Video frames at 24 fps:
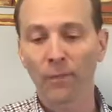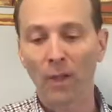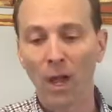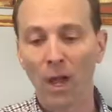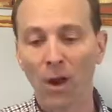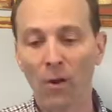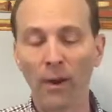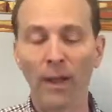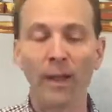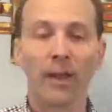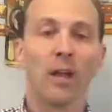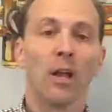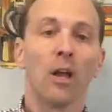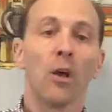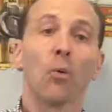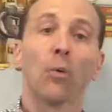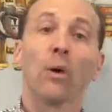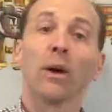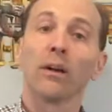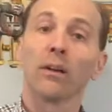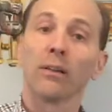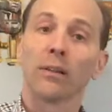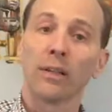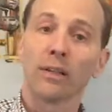All right.
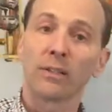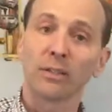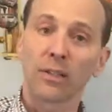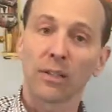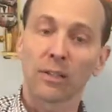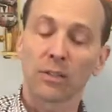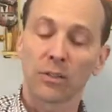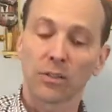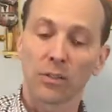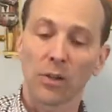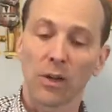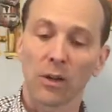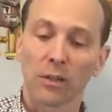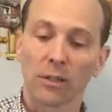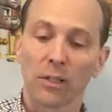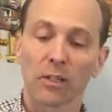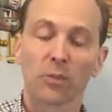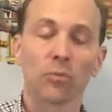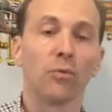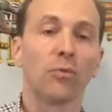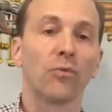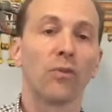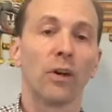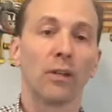Well, let's get started.
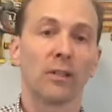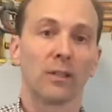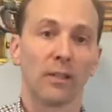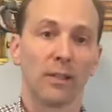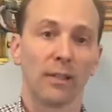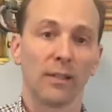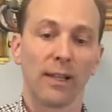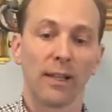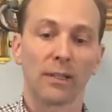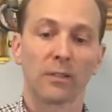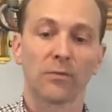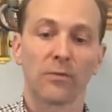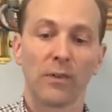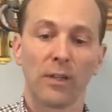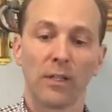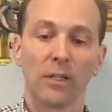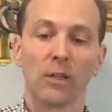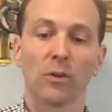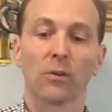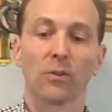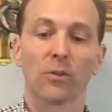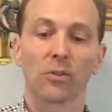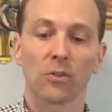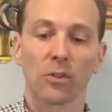Let's move on to the next
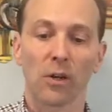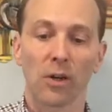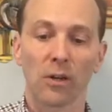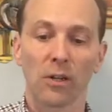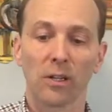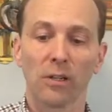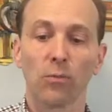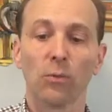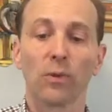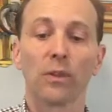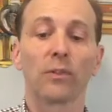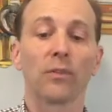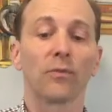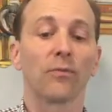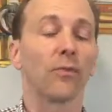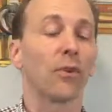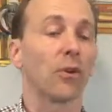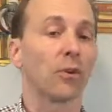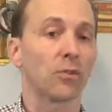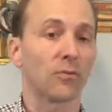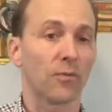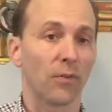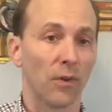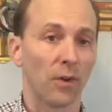video and start in with the
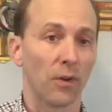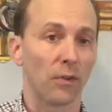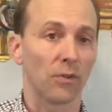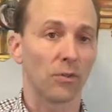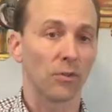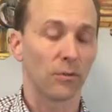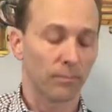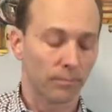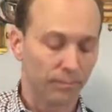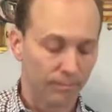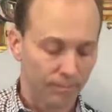first verse.